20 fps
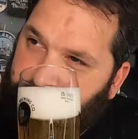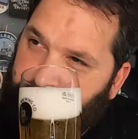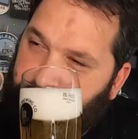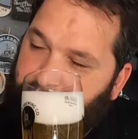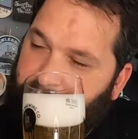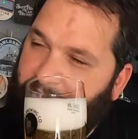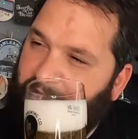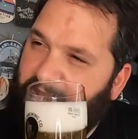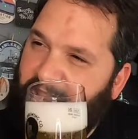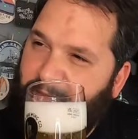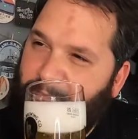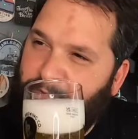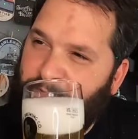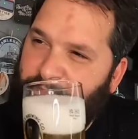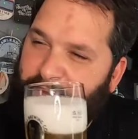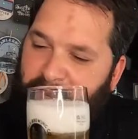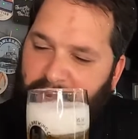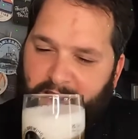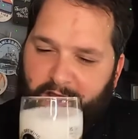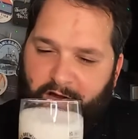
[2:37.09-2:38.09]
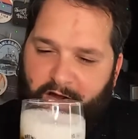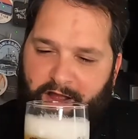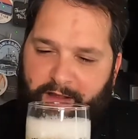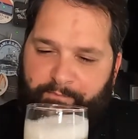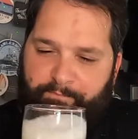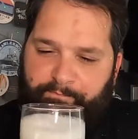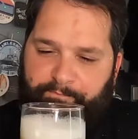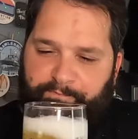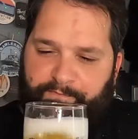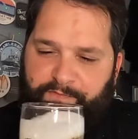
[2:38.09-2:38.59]
Bit of lemon, bit of
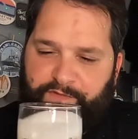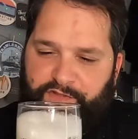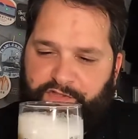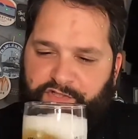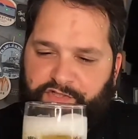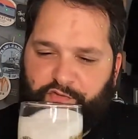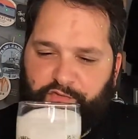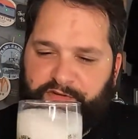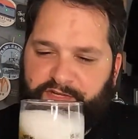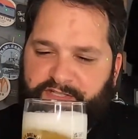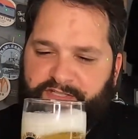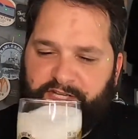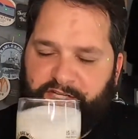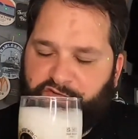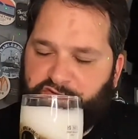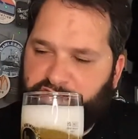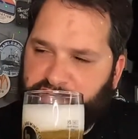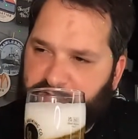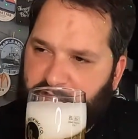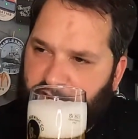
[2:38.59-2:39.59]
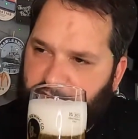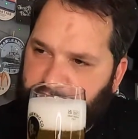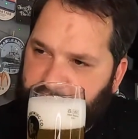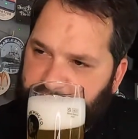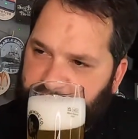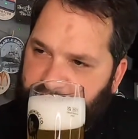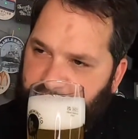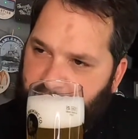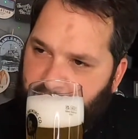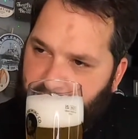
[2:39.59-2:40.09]
lime, just all your citrus
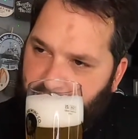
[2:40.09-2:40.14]
notes.